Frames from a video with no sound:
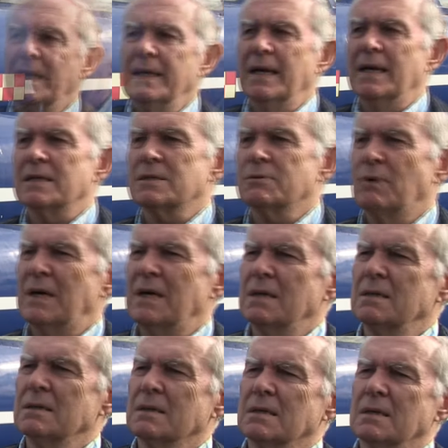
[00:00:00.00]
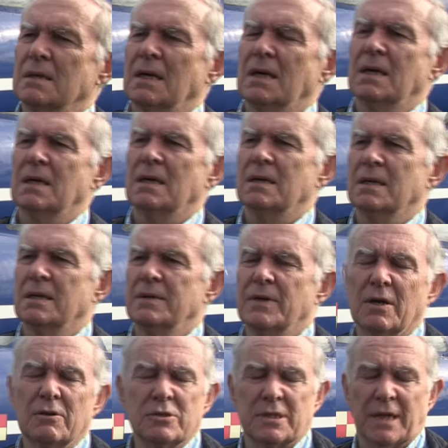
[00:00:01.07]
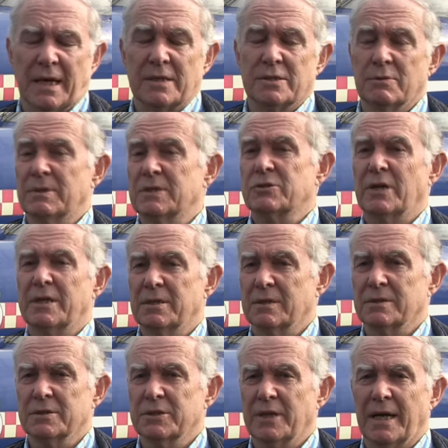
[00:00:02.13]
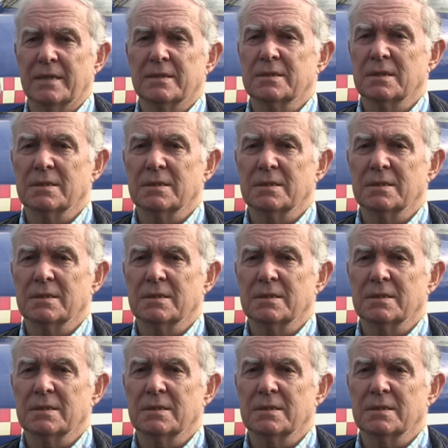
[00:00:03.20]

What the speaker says: Yes, well, in those days, you went straight on to jets.